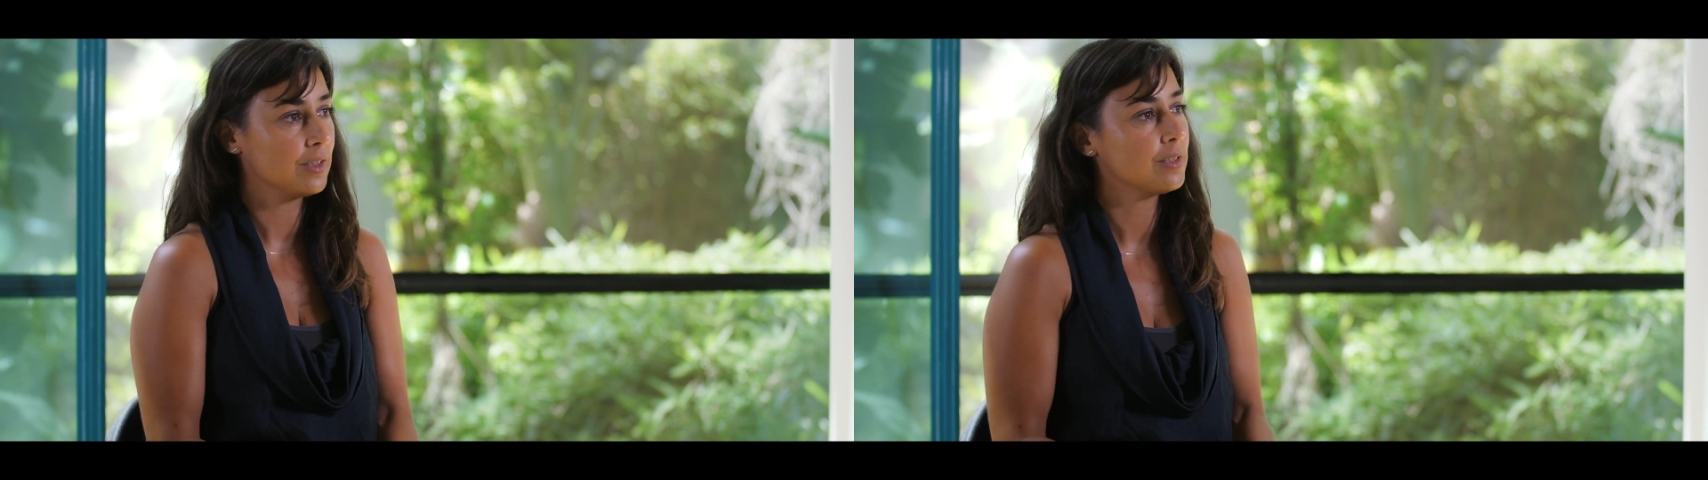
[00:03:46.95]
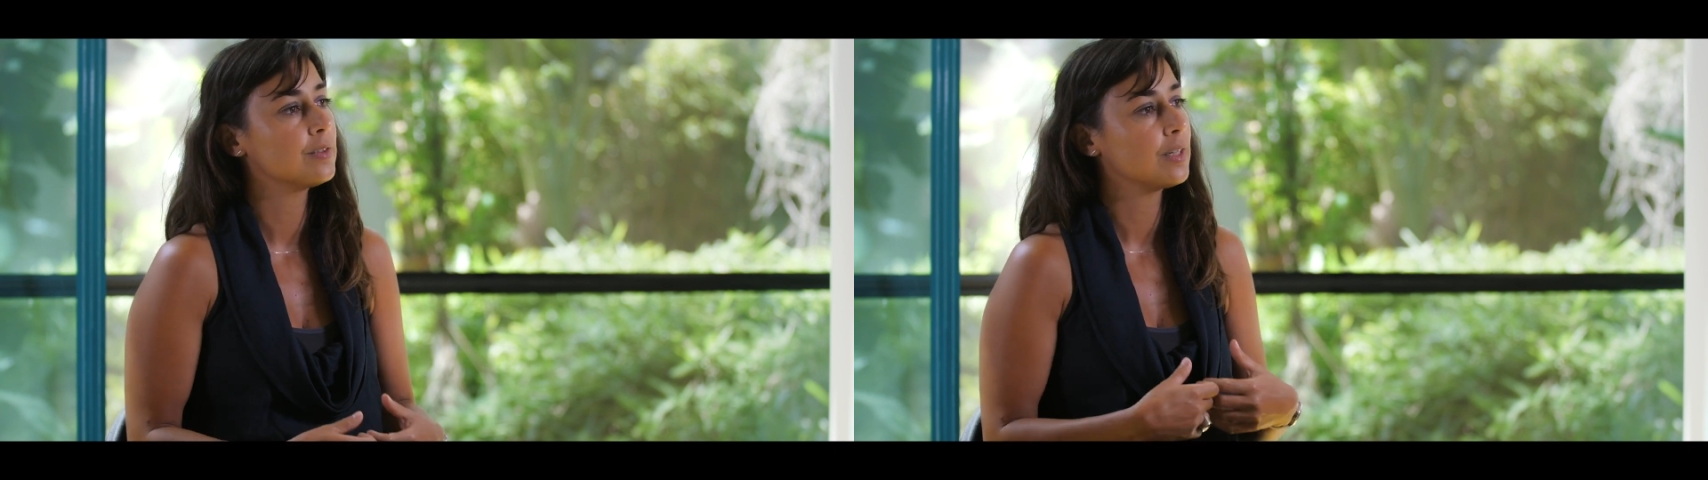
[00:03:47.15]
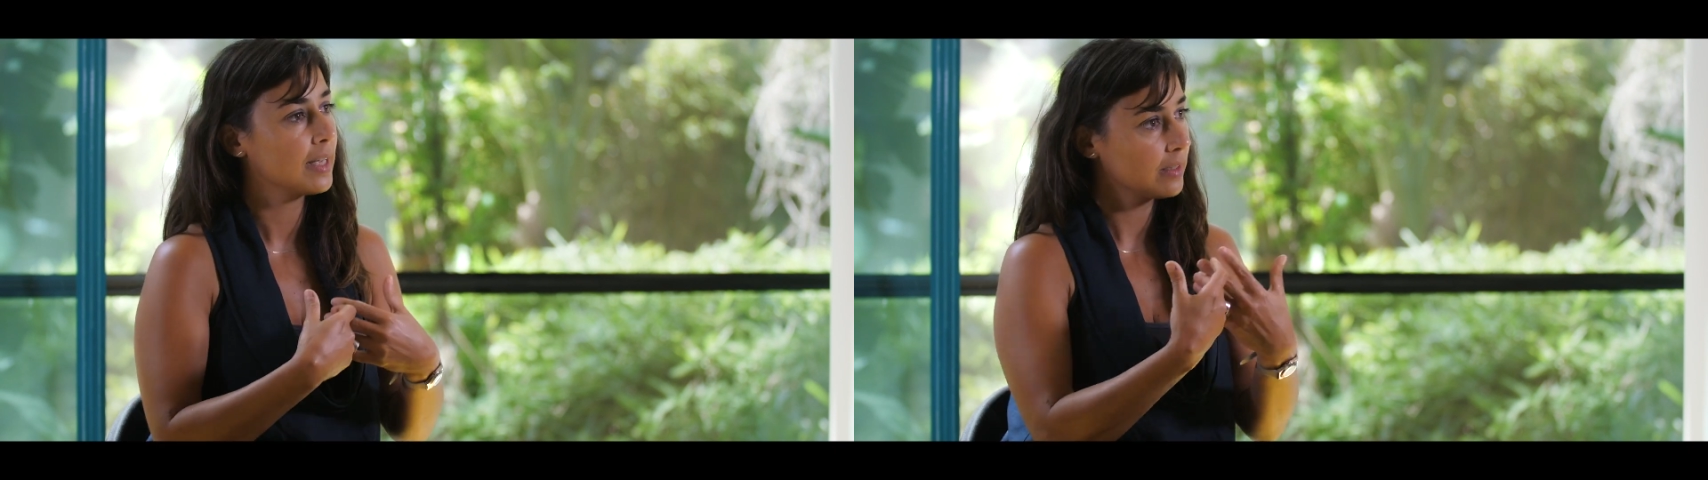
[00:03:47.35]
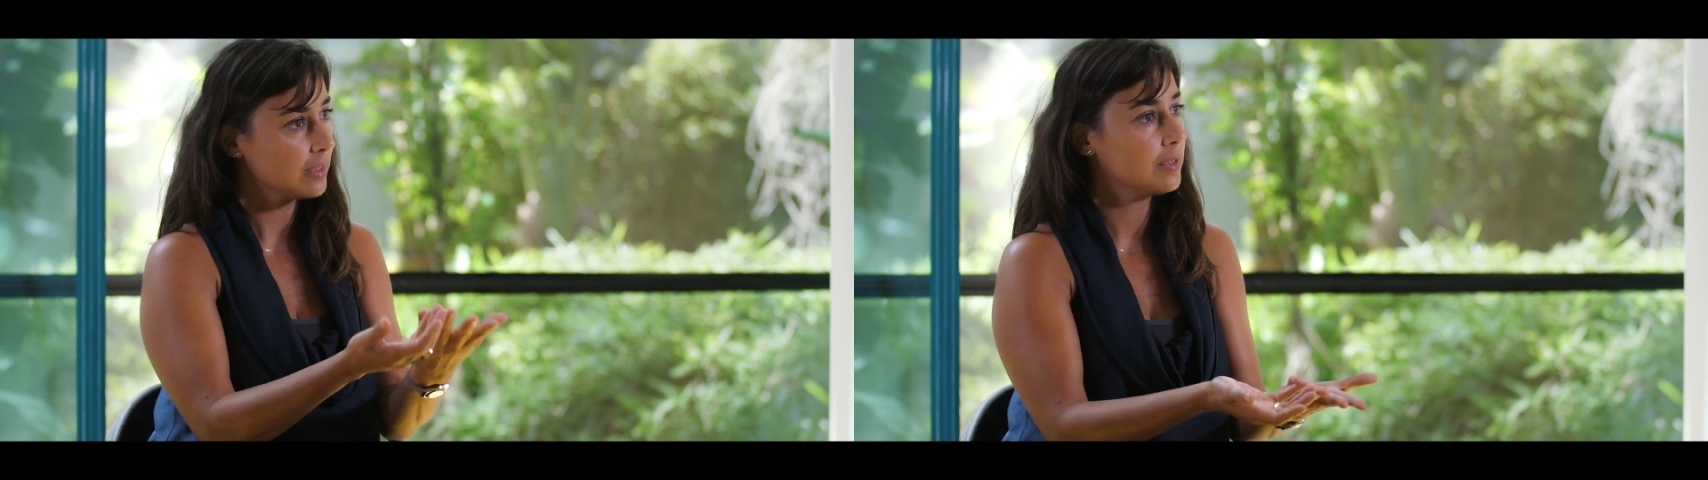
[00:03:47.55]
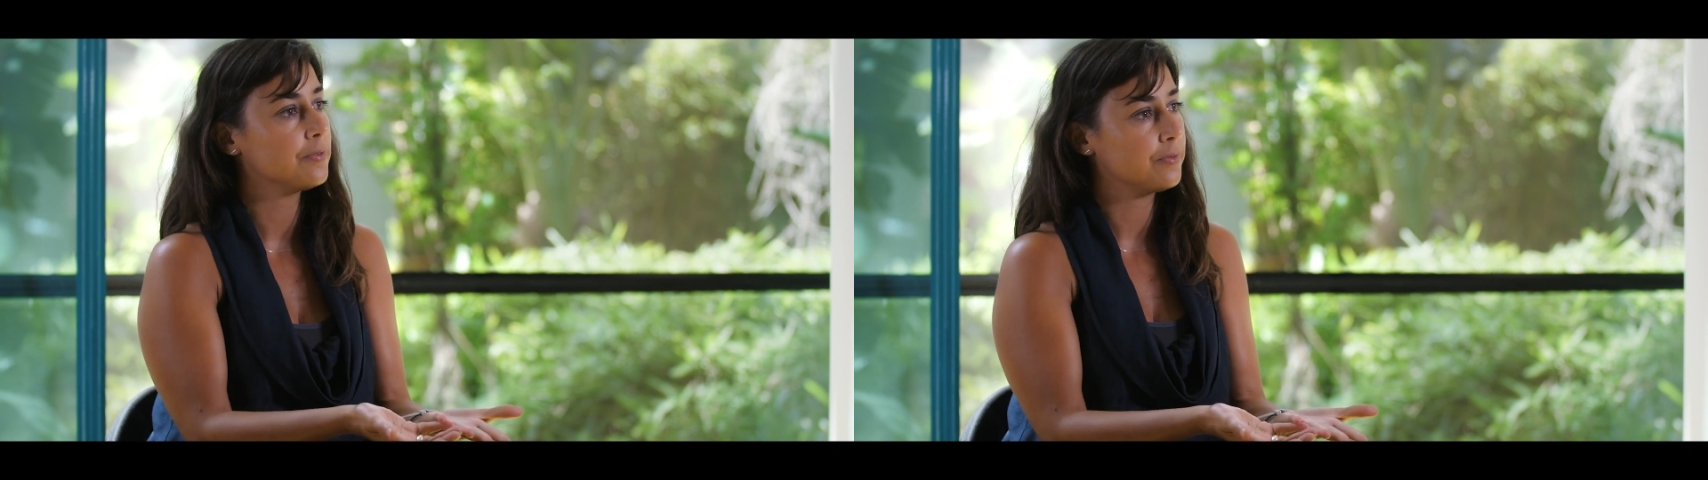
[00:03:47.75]
a
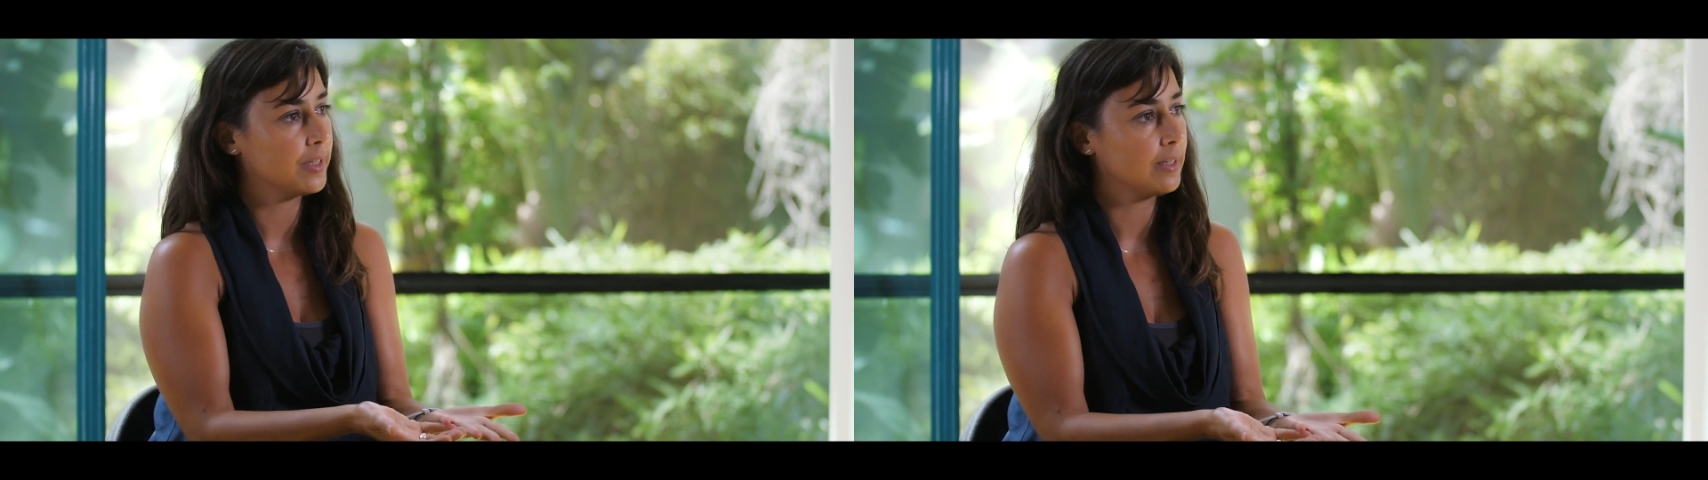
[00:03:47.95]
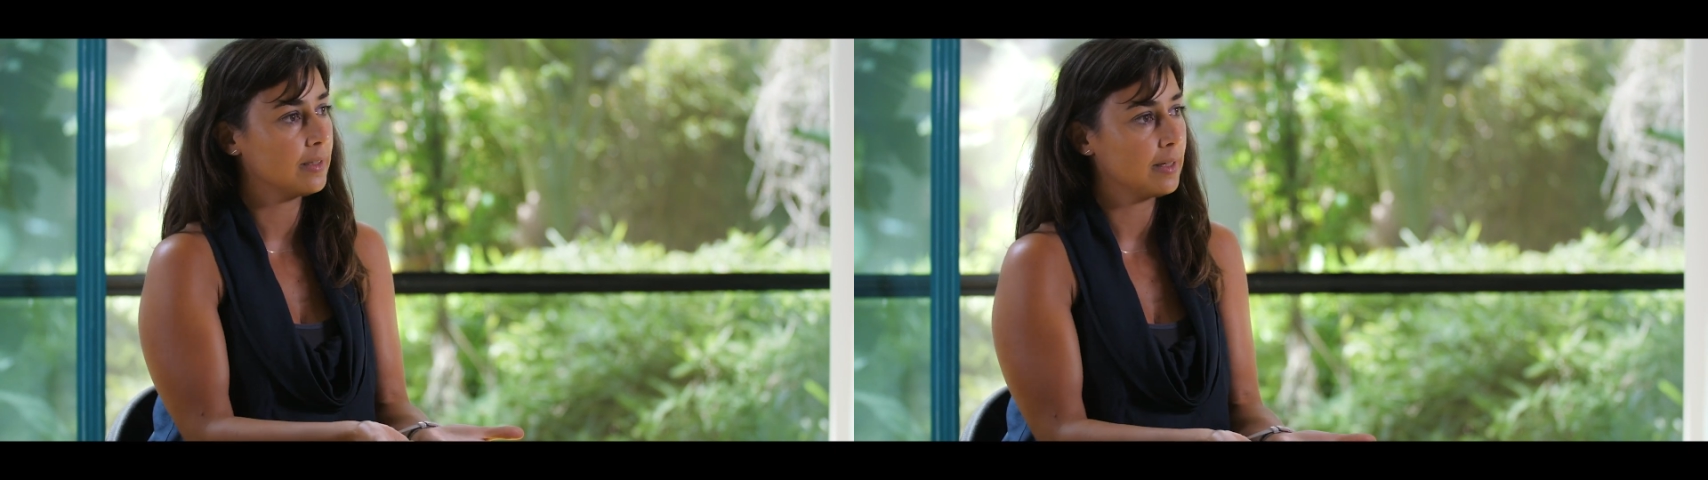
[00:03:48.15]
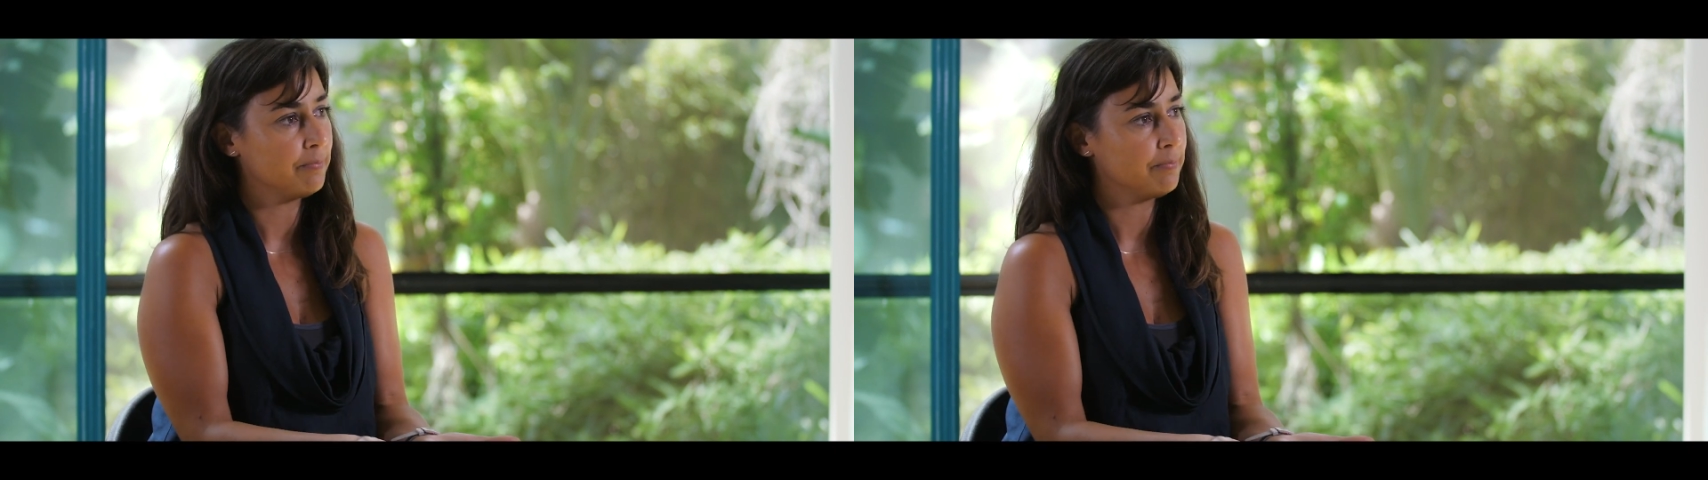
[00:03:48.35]
slightly different